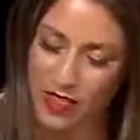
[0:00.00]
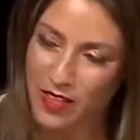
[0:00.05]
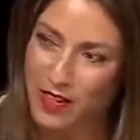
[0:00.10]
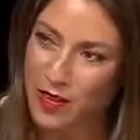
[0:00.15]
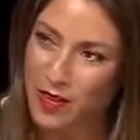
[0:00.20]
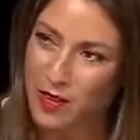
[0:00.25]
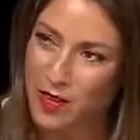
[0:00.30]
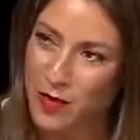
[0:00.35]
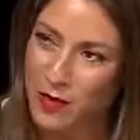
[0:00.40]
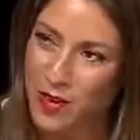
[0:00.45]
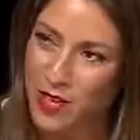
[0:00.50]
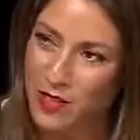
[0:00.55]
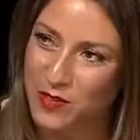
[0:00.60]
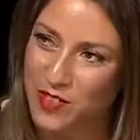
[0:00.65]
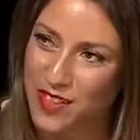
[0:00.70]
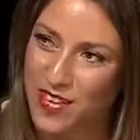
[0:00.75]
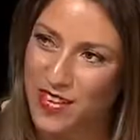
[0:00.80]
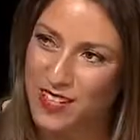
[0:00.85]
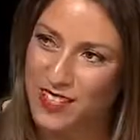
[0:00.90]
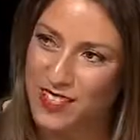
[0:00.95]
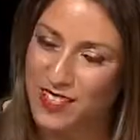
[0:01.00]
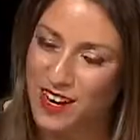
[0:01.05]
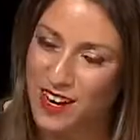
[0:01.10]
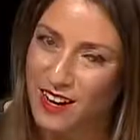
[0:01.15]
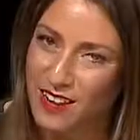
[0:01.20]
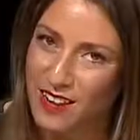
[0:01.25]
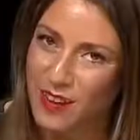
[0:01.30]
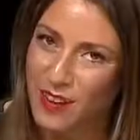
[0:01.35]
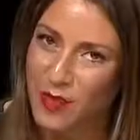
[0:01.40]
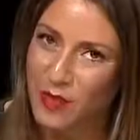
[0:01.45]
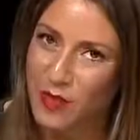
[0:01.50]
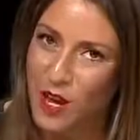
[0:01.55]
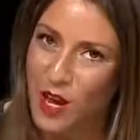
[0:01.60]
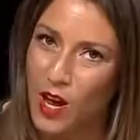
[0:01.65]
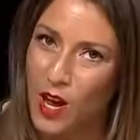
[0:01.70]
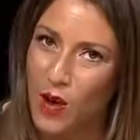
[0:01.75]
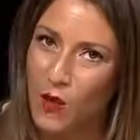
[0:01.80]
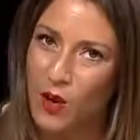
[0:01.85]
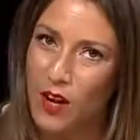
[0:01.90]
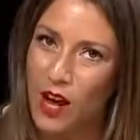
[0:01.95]
thank you so much for that insight there.
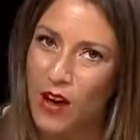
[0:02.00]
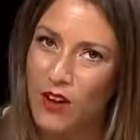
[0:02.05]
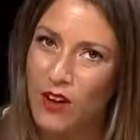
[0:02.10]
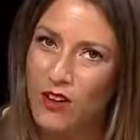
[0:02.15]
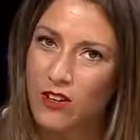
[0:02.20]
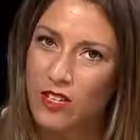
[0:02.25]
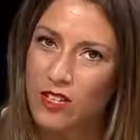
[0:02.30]
We now